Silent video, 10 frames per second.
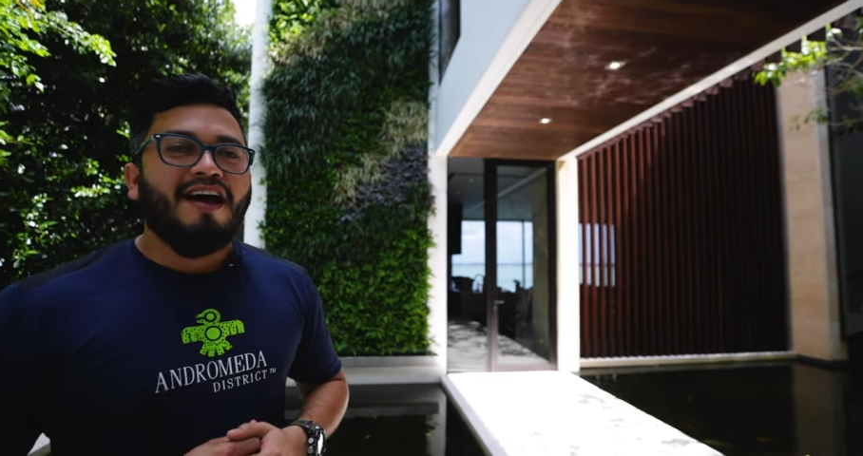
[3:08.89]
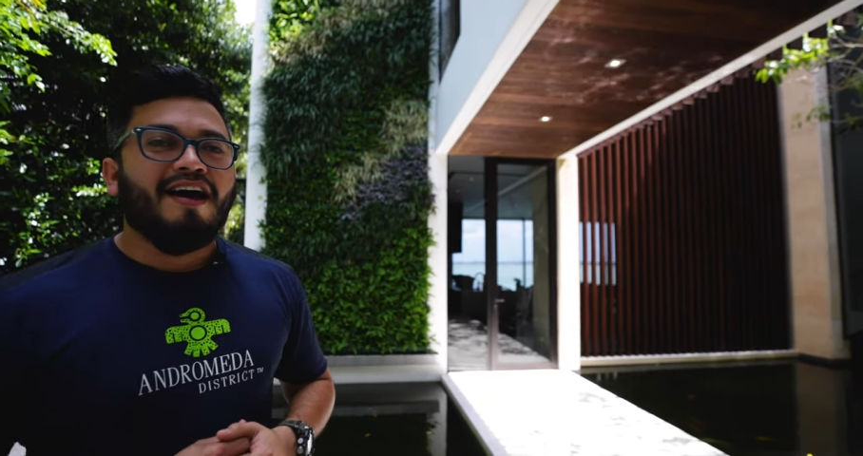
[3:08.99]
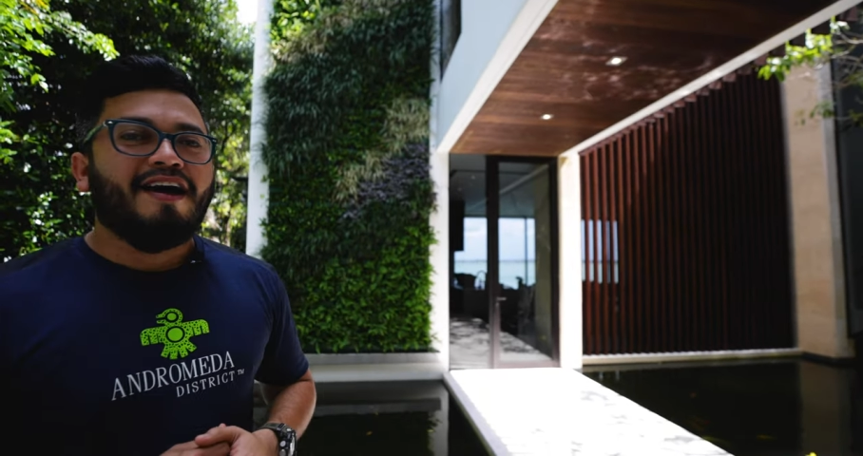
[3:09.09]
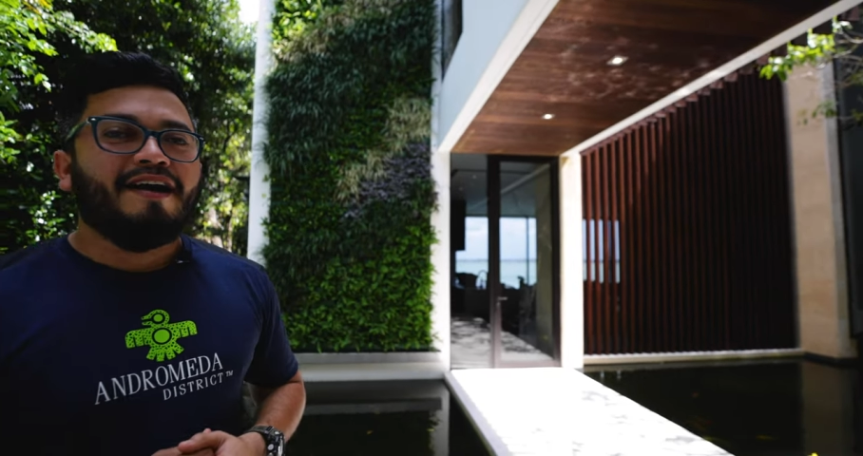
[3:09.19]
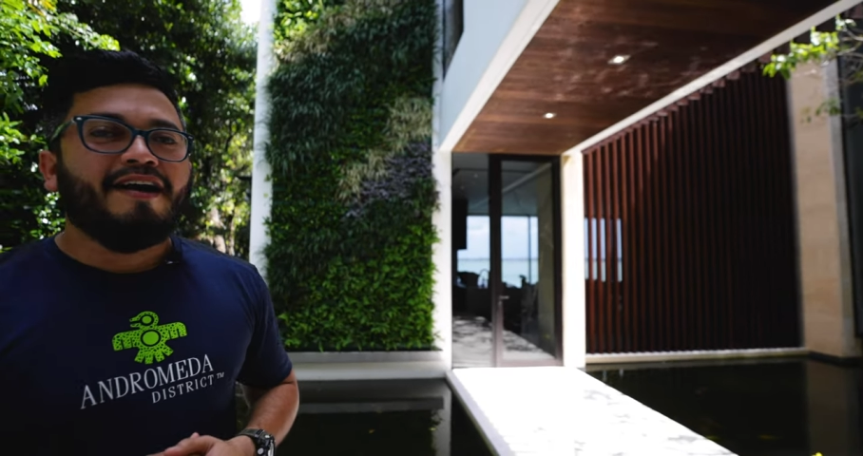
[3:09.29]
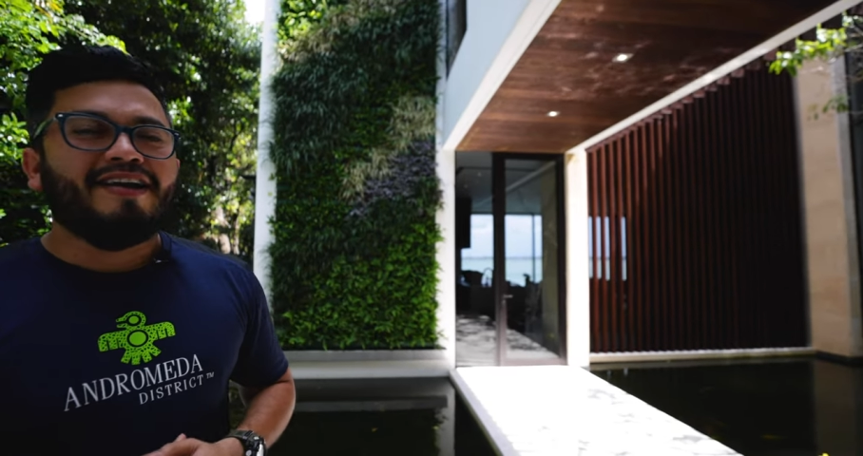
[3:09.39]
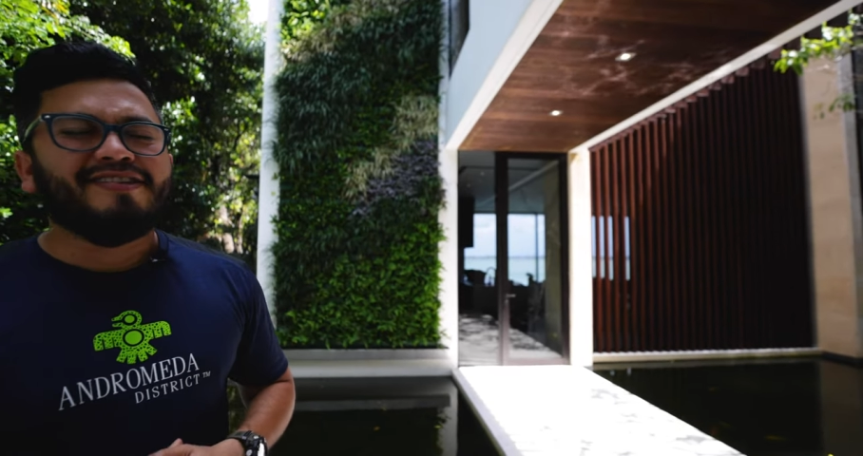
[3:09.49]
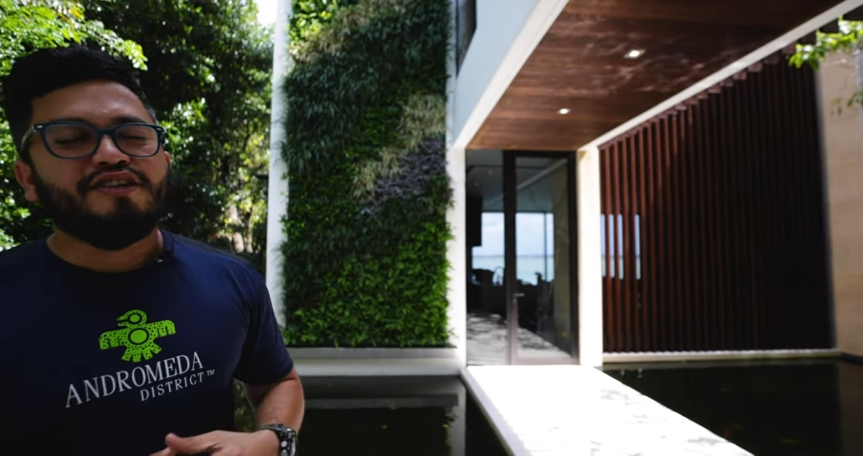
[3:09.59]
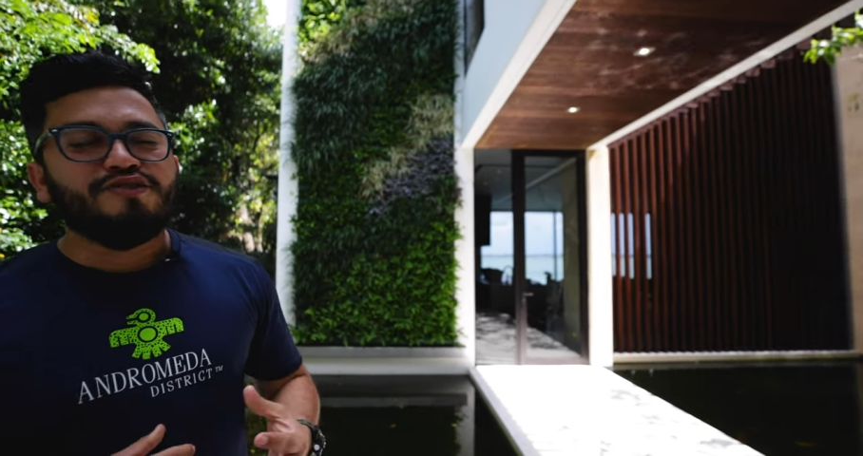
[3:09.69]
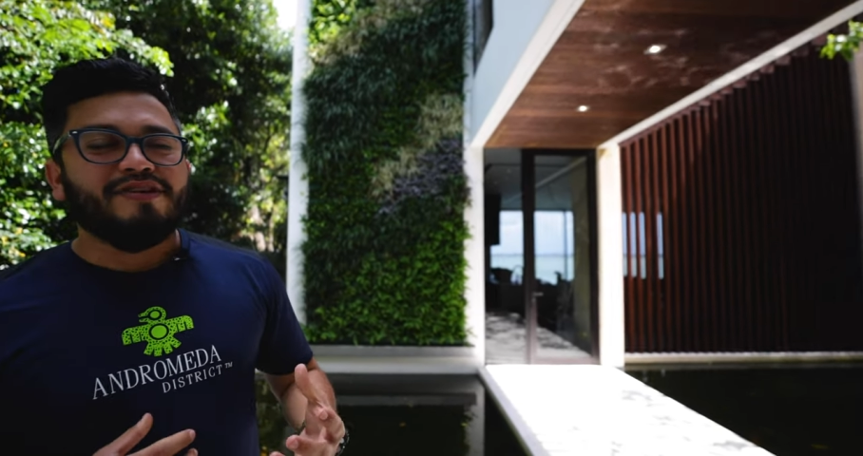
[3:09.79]
Uh,
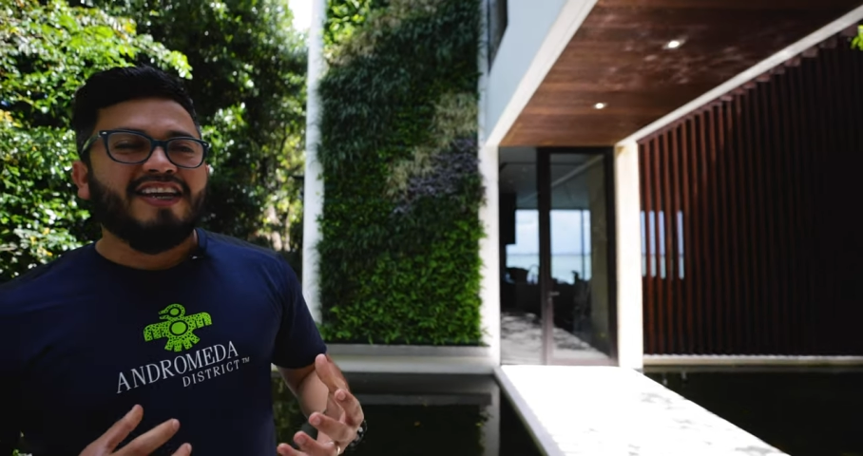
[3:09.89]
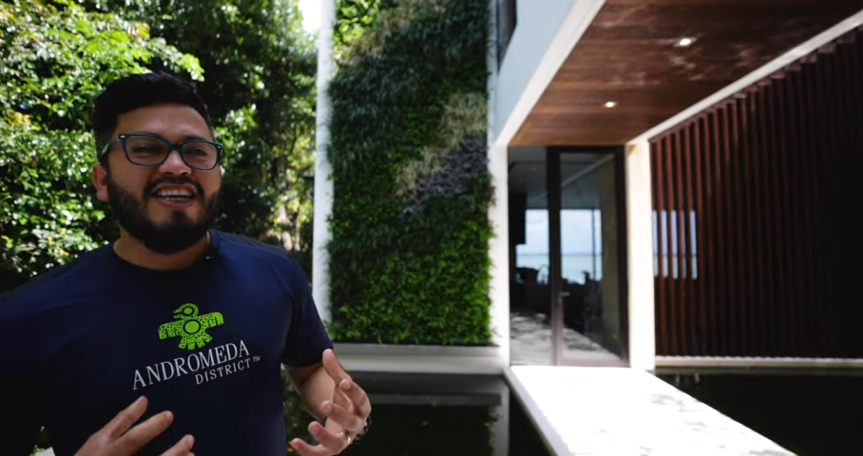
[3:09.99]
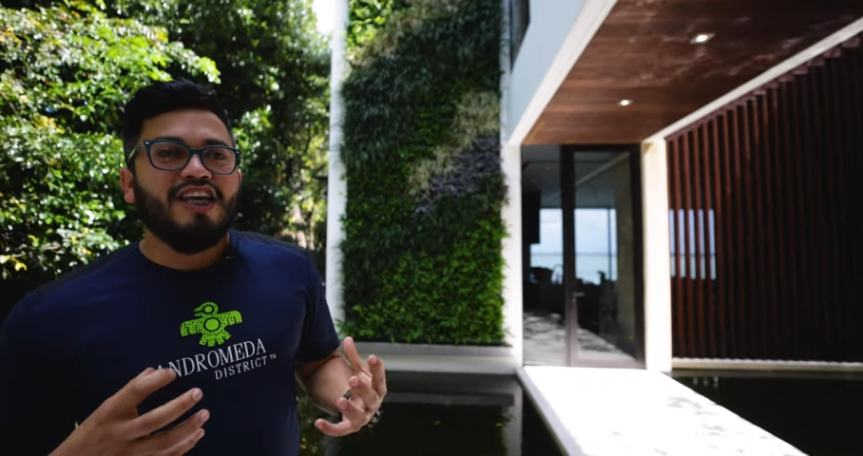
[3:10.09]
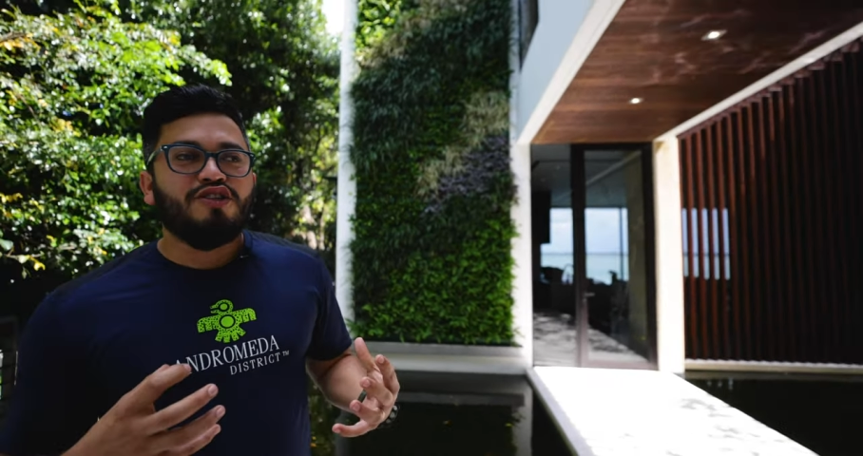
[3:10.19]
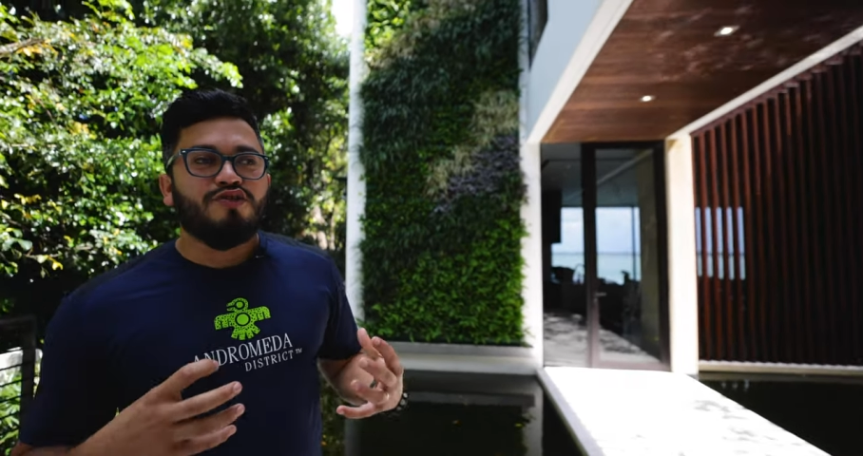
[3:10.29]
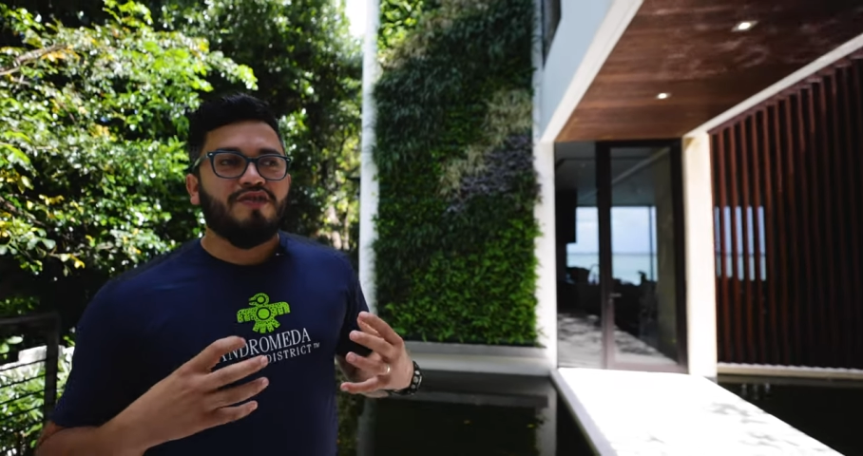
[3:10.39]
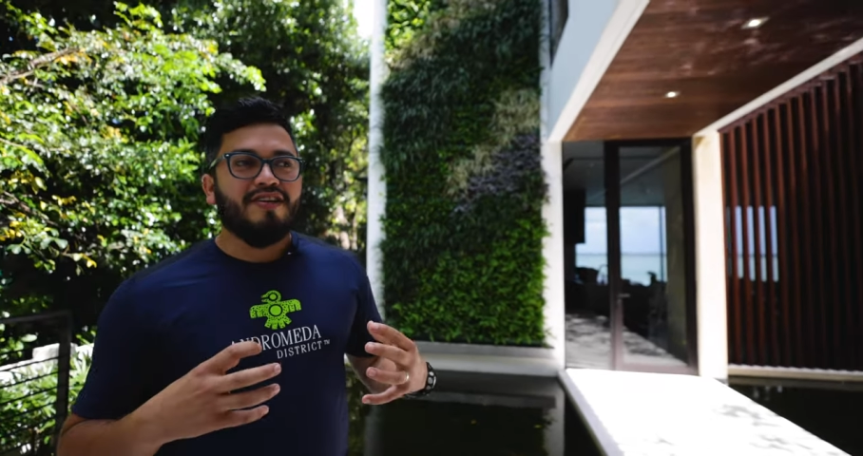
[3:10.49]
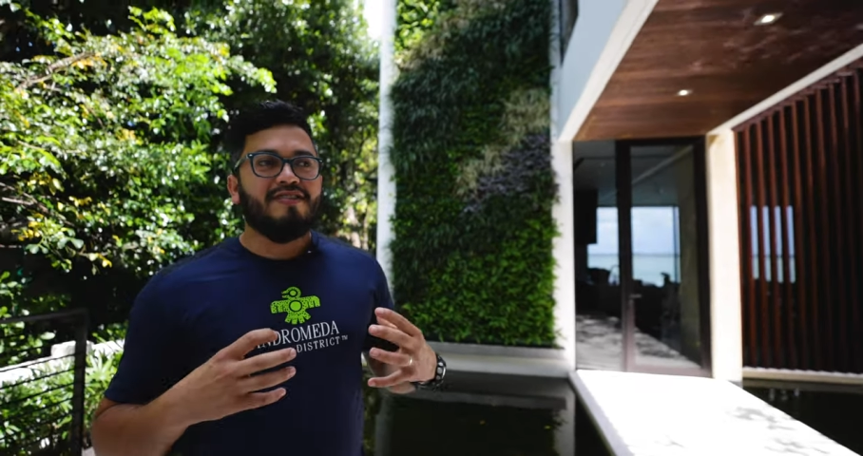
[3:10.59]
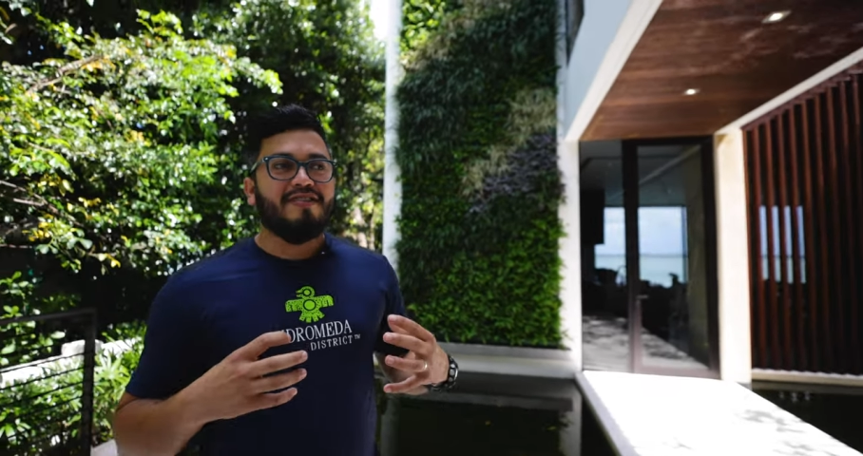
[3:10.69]
essentially, nature